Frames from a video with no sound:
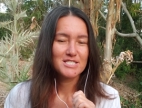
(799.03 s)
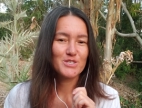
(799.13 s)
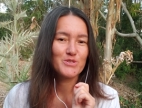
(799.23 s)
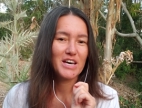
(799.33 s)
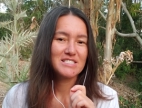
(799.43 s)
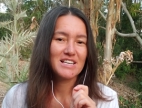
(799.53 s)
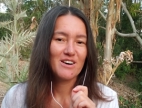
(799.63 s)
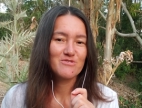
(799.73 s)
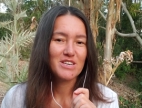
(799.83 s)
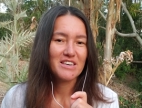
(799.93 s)
So that's
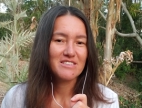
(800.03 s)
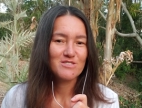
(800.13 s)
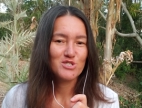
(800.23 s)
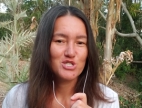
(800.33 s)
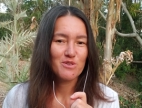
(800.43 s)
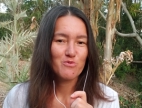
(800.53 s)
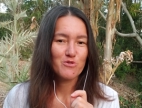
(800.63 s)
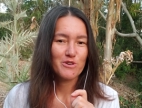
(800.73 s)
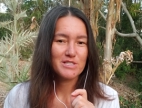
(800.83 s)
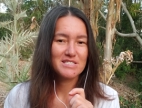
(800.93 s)
how the energy
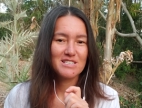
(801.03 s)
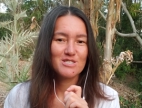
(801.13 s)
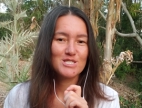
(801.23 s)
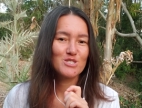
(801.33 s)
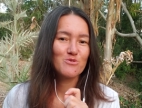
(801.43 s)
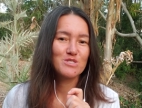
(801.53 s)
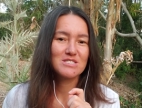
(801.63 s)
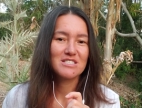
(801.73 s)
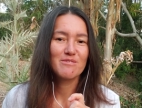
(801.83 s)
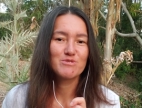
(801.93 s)
works. There is no
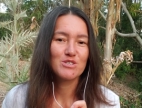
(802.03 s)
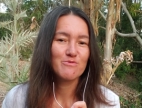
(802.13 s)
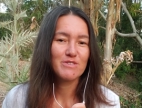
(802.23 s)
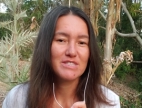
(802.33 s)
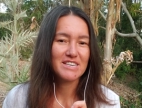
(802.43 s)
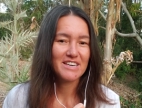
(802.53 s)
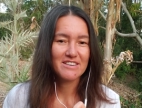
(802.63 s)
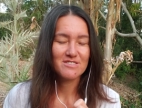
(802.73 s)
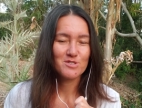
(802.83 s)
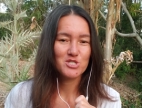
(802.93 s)
deception with the
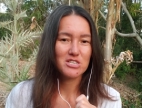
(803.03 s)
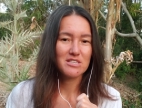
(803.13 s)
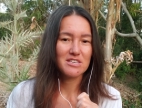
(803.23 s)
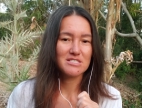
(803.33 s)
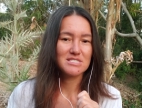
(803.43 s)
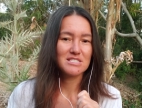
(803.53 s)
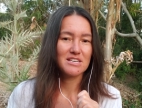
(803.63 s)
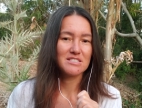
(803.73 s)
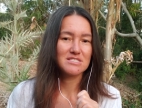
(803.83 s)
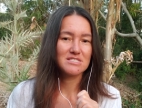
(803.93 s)
energy in that
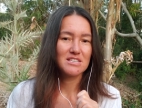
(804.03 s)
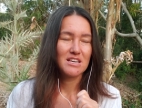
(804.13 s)
sense.